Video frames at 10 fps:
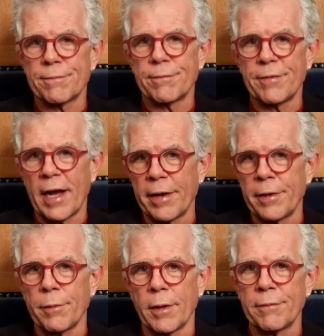
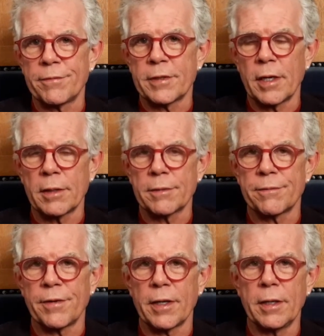value of
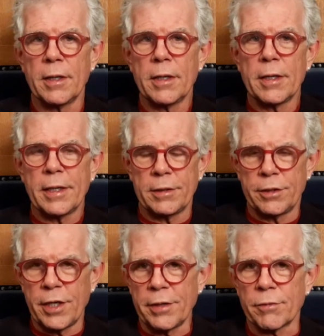photography in
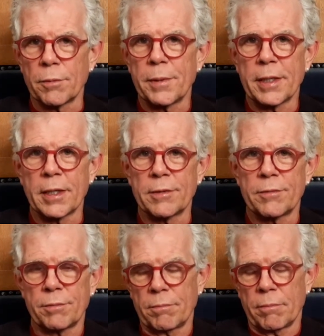general because